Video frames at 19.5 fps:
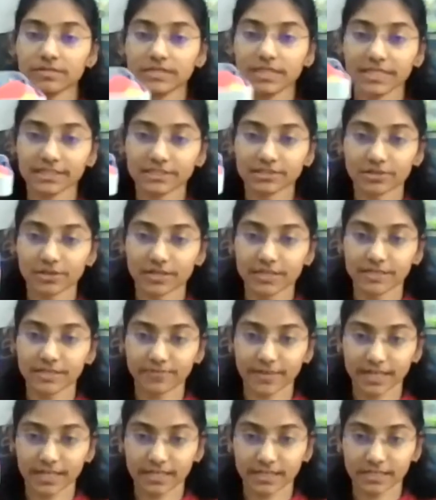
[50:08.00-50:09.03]
these are
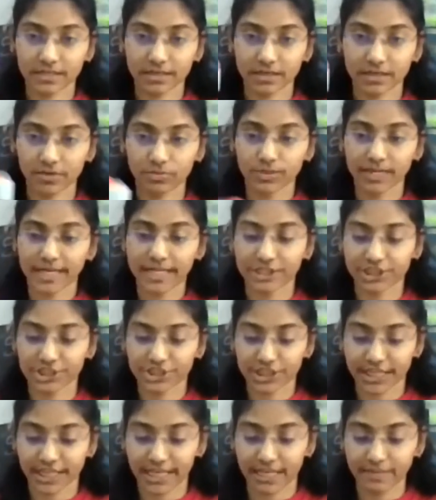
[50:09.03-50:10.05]
different wooden
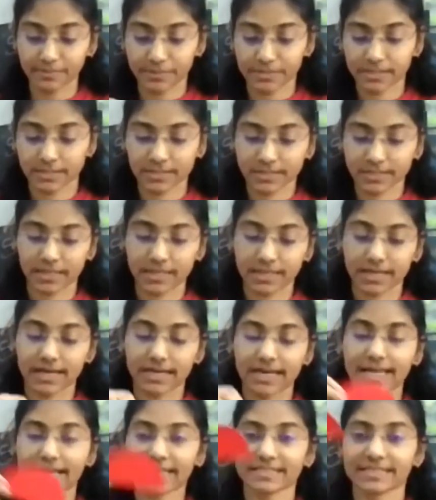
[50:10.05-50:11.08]
shapes
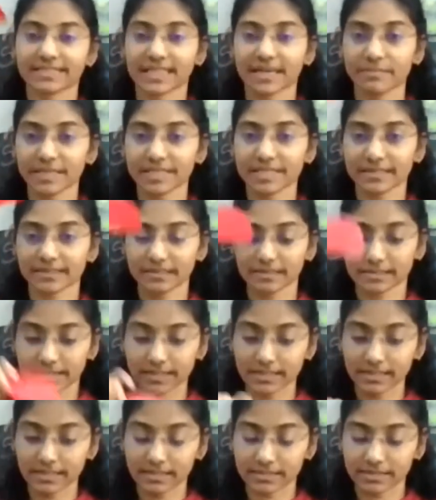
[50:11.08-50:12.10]
like
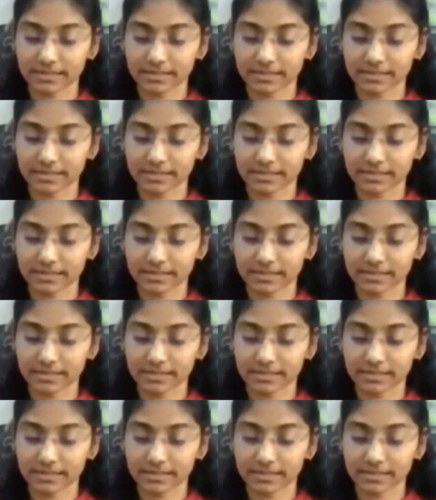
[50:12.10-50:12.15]
semicircle,